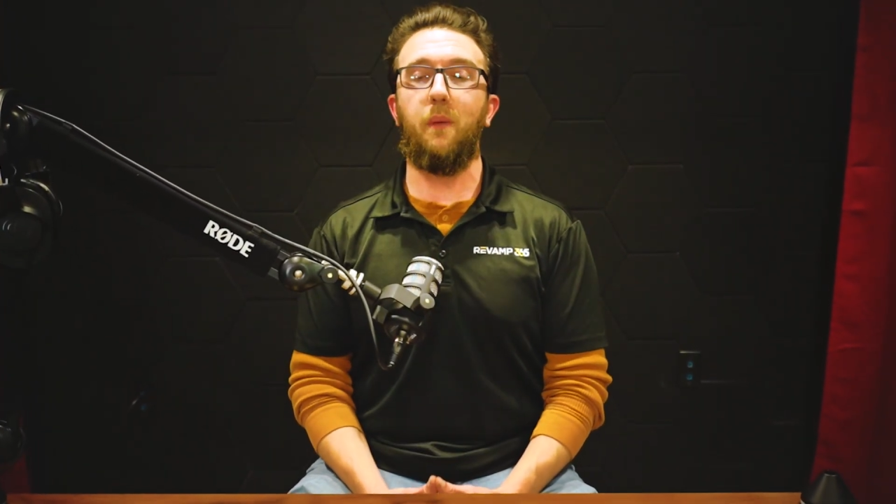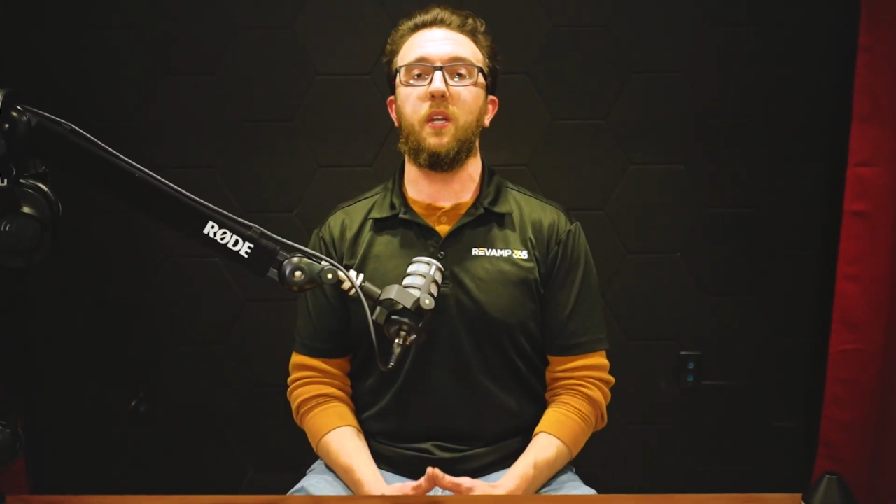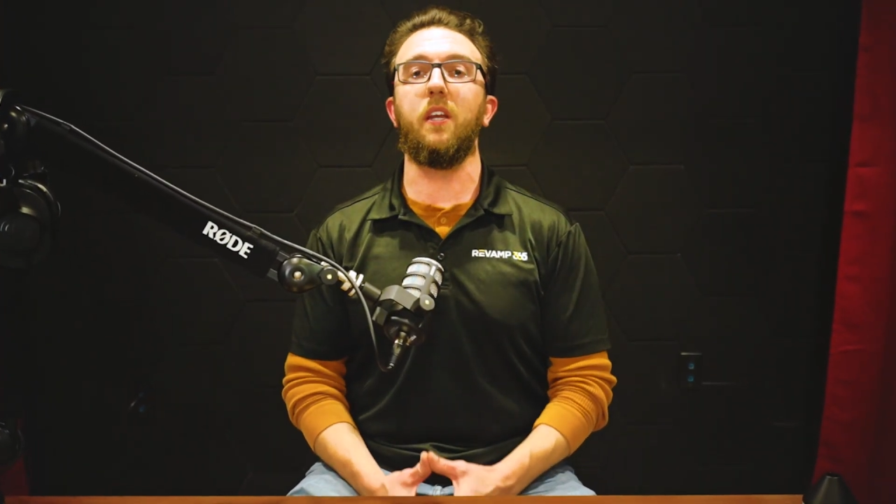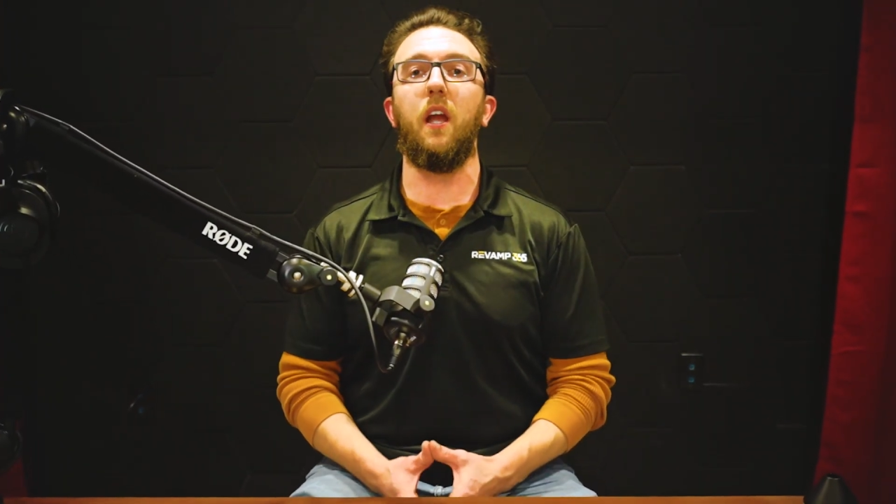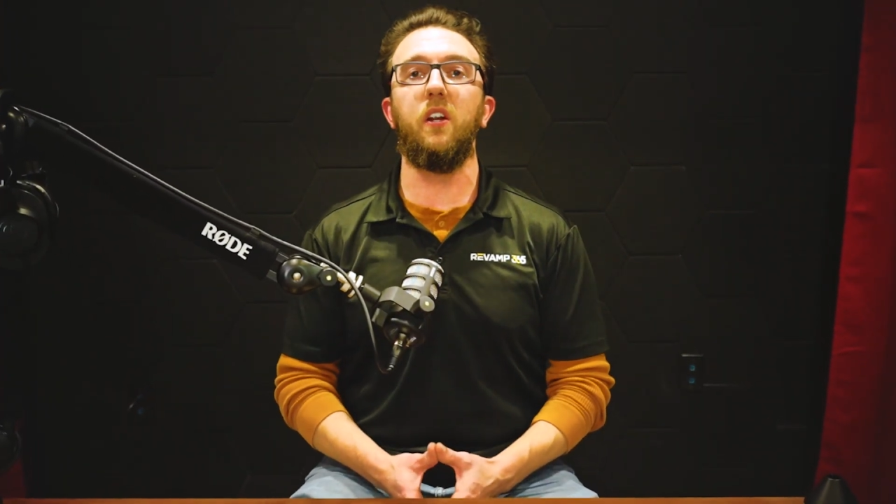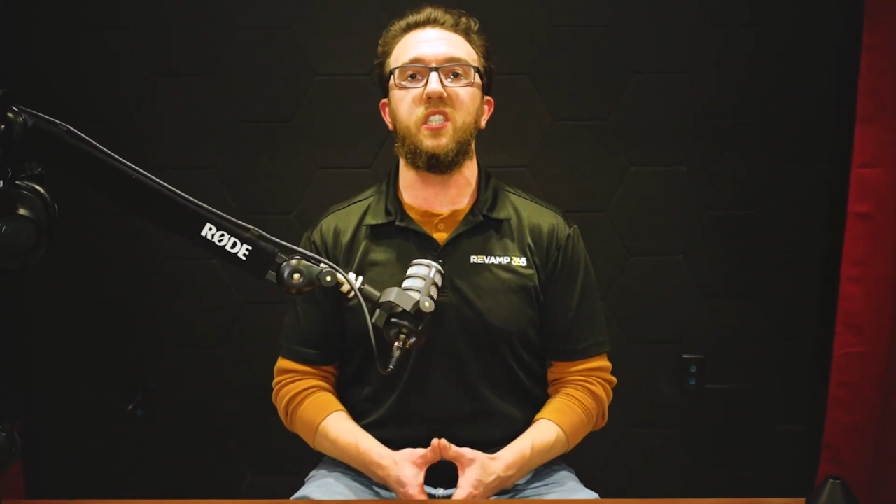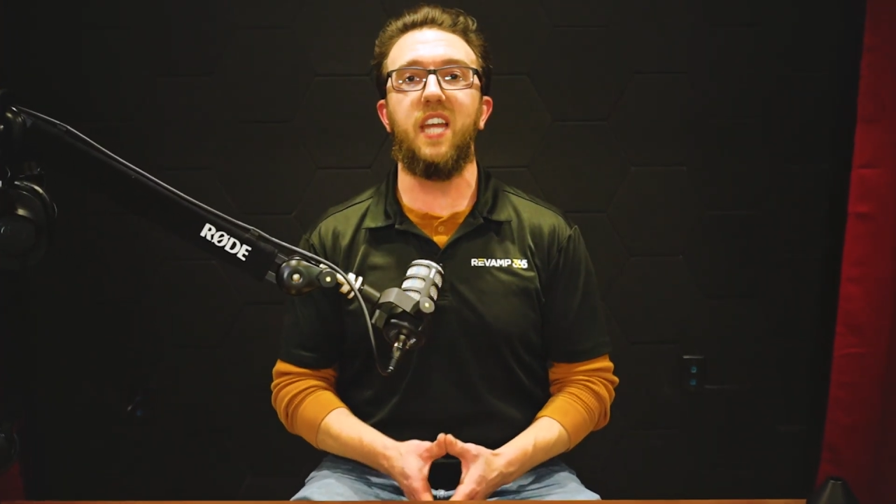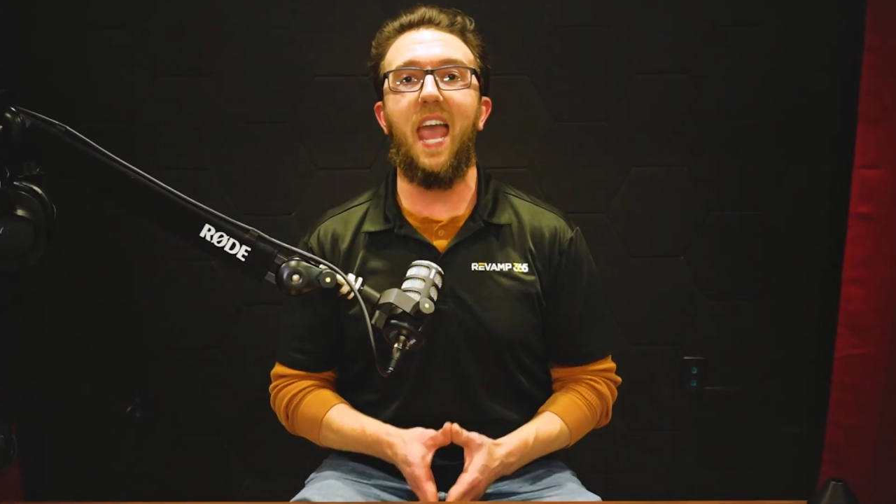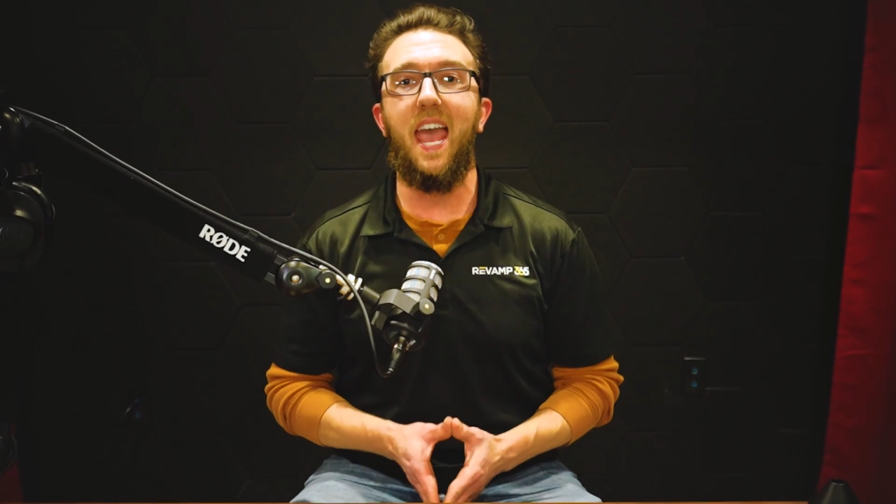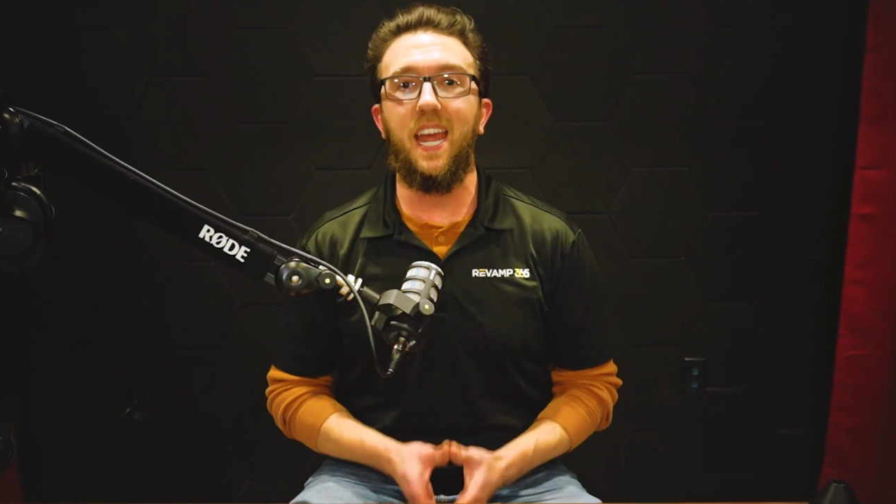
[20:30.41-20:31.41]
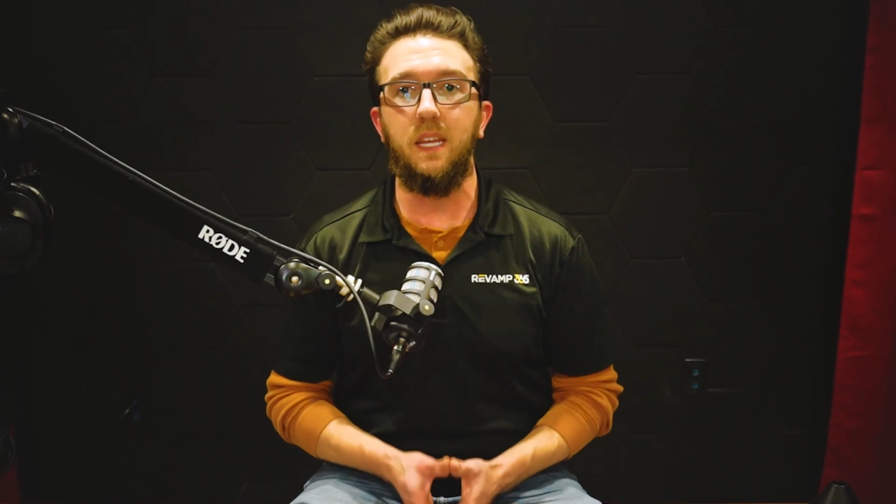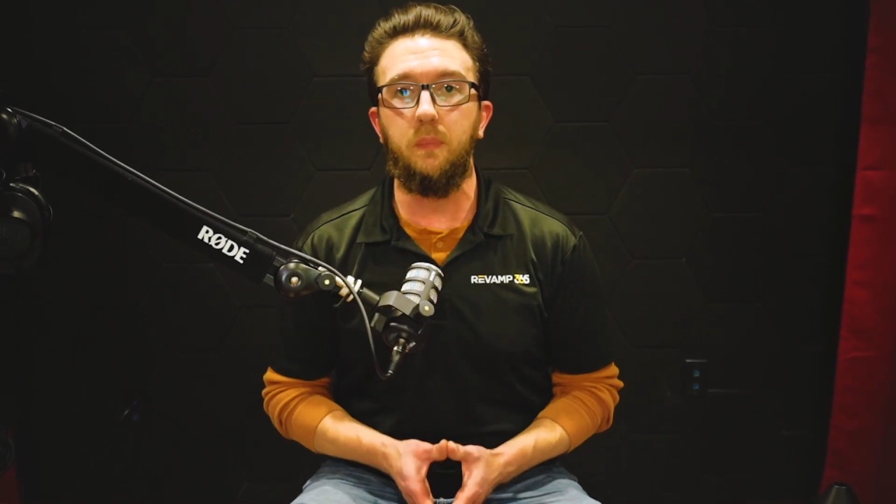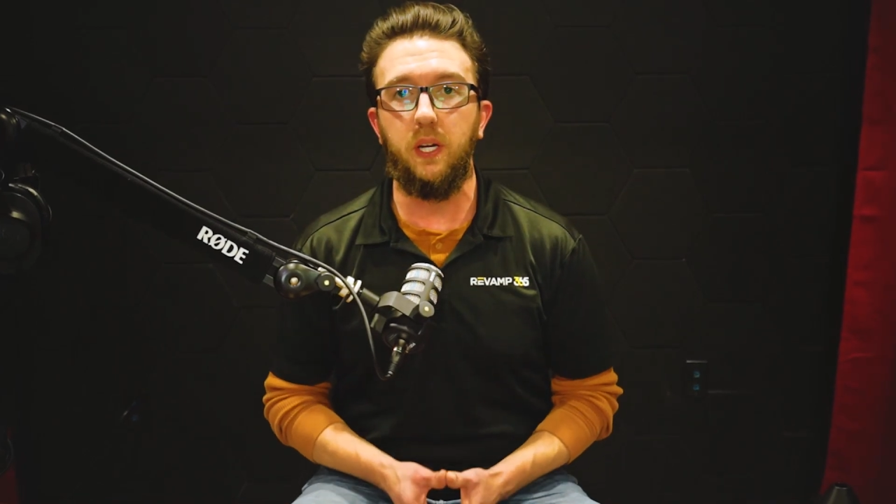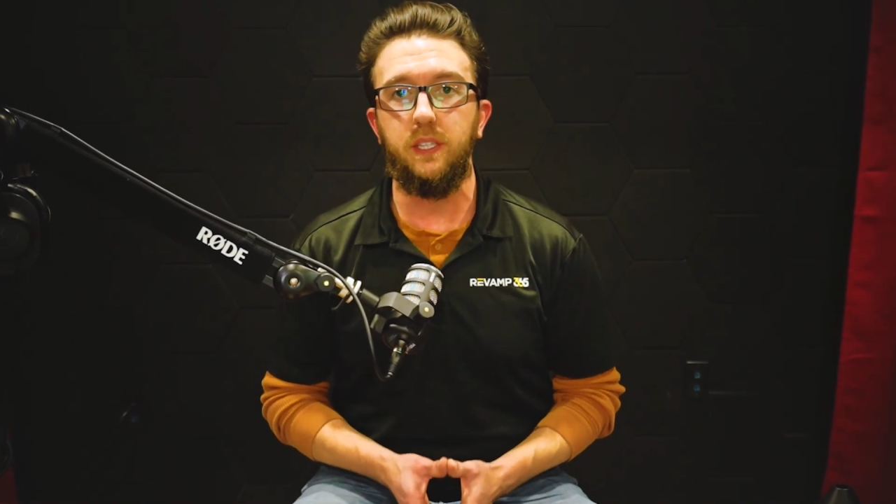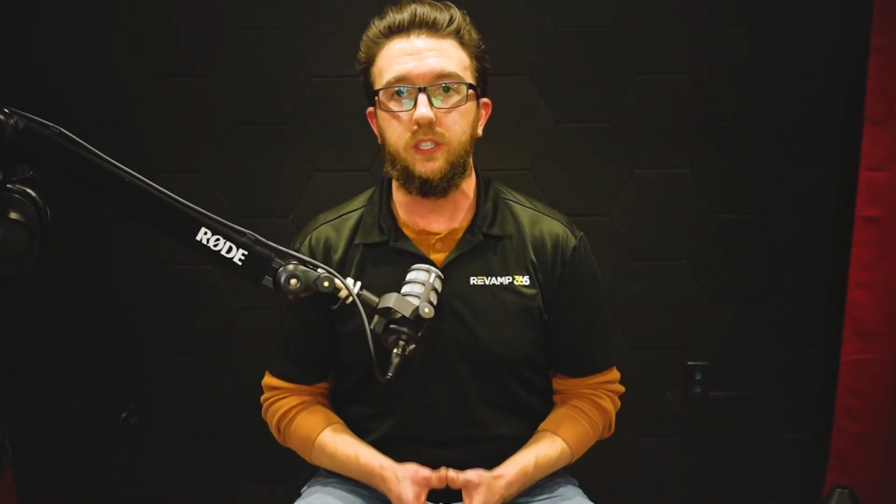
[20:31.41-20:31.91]
I would encourage
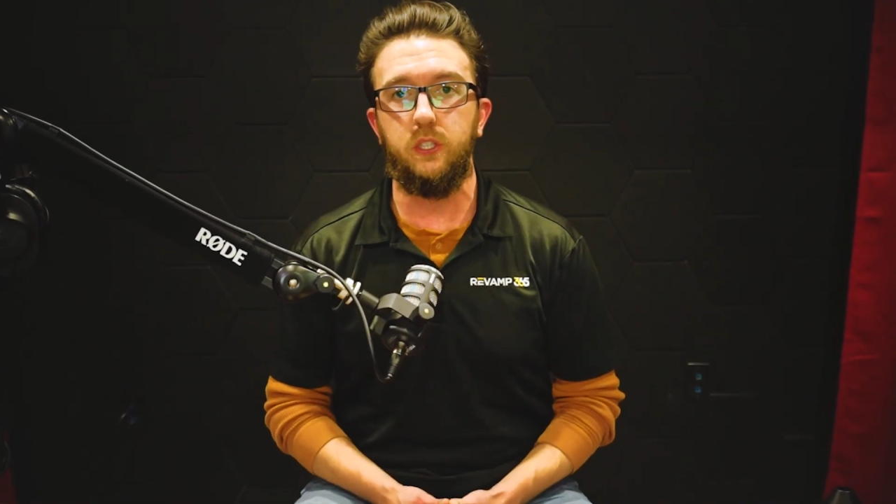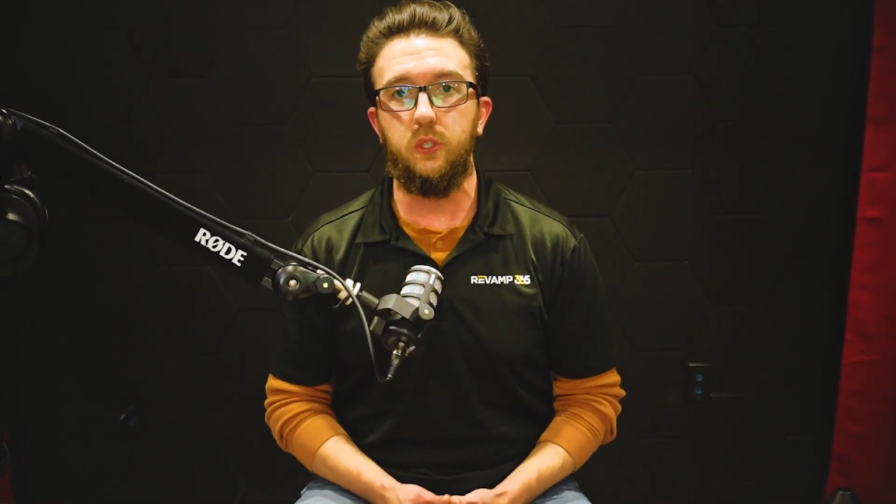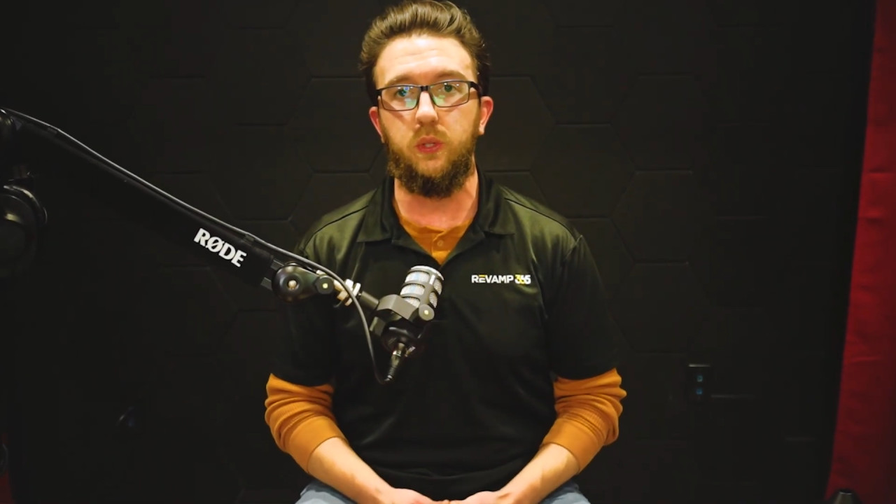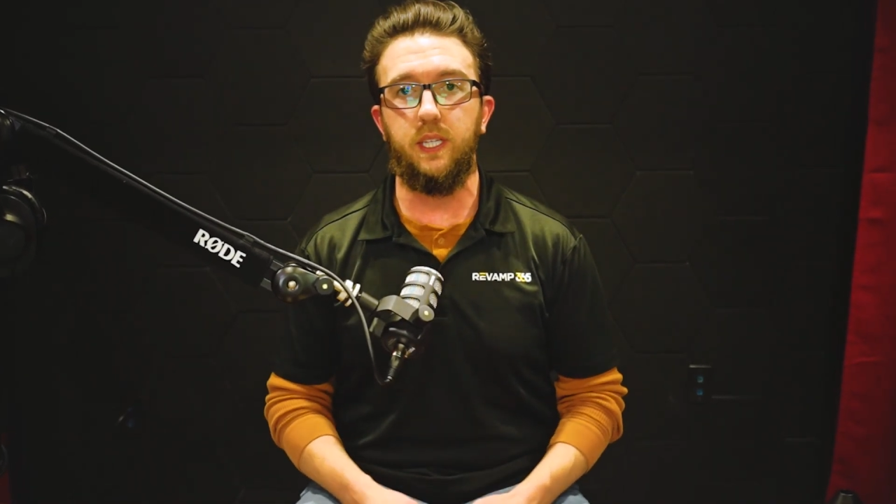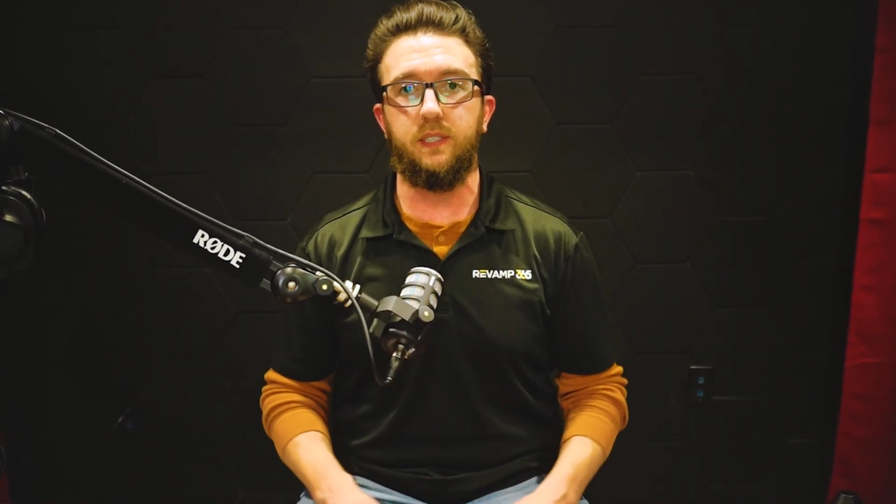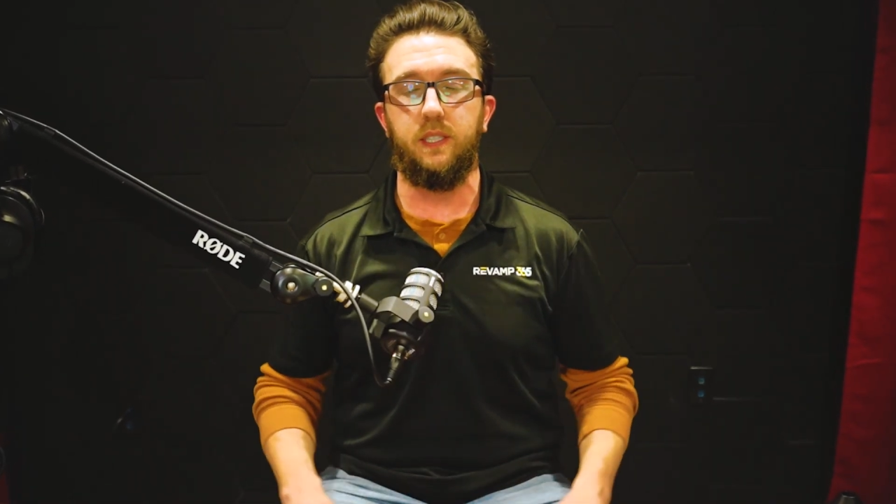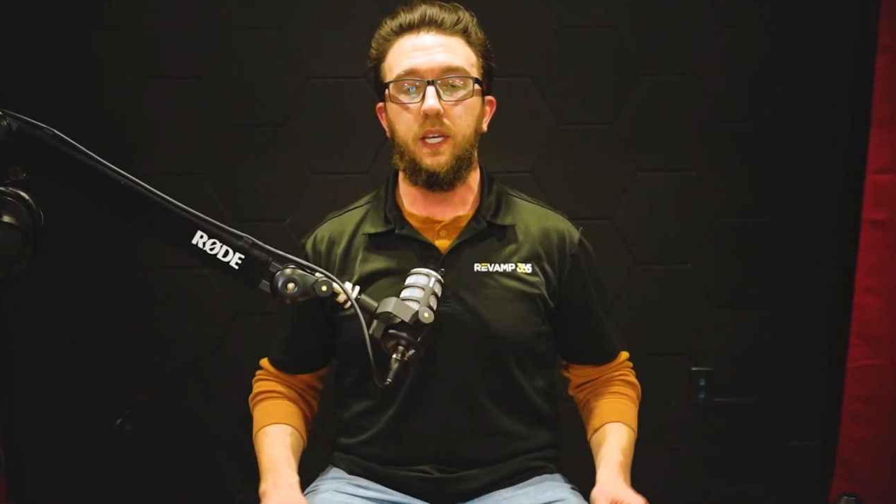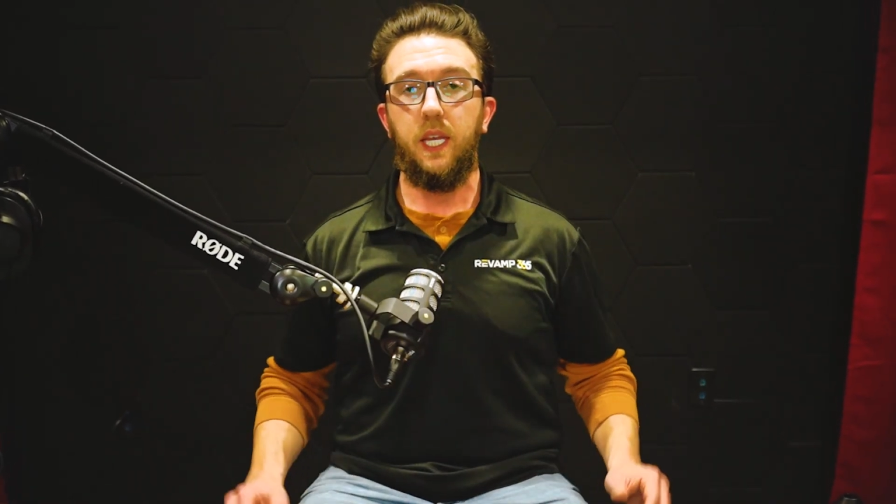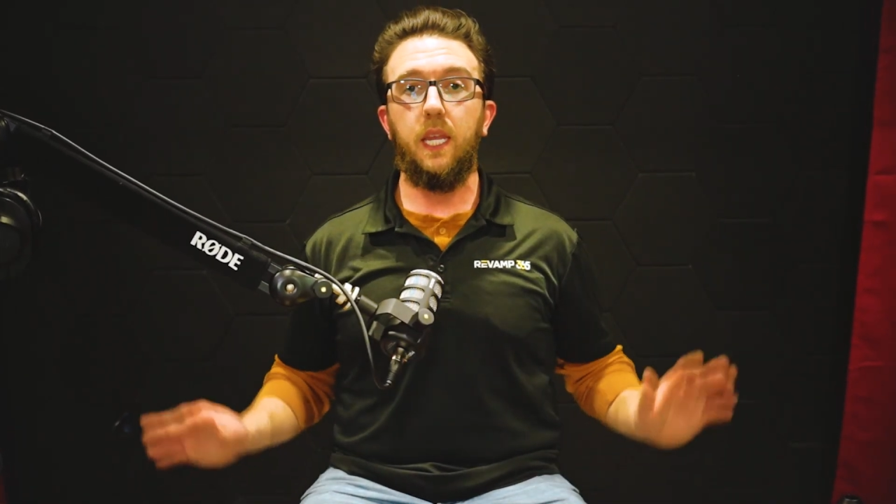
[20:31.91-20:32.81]
anybody to do this,